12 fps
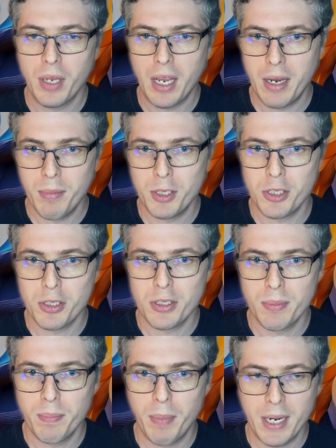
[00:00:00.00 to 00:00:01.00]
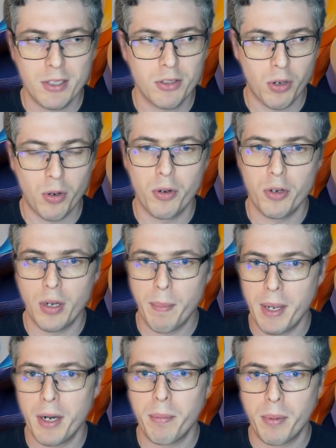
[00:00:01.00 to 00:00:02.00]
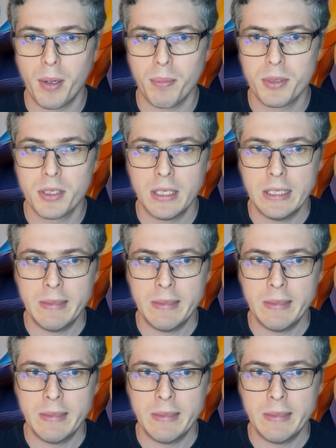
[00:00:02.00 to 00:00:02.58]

images based on better prompts.